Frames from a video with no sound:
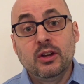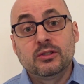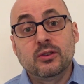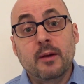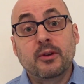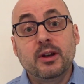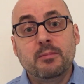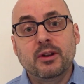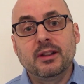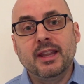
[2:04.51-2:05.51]
So I'm going to
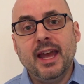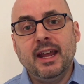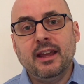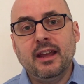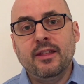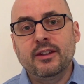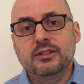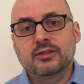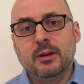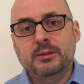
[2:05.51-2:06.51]
put a link in the
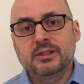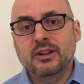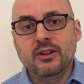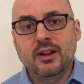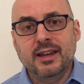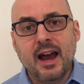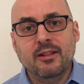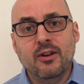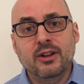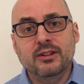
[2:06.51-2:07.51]
description. You can
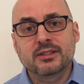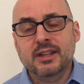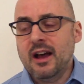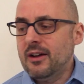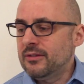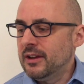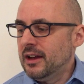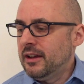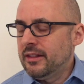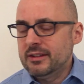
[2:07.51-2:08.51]
download it yourself.
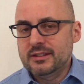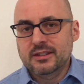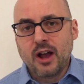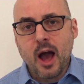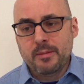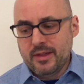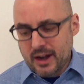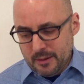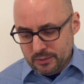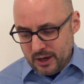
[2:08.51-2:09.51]
This is a copy that
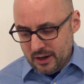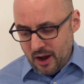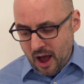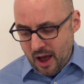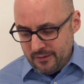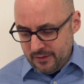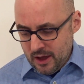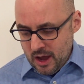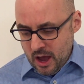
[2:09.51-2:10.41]
I printed off.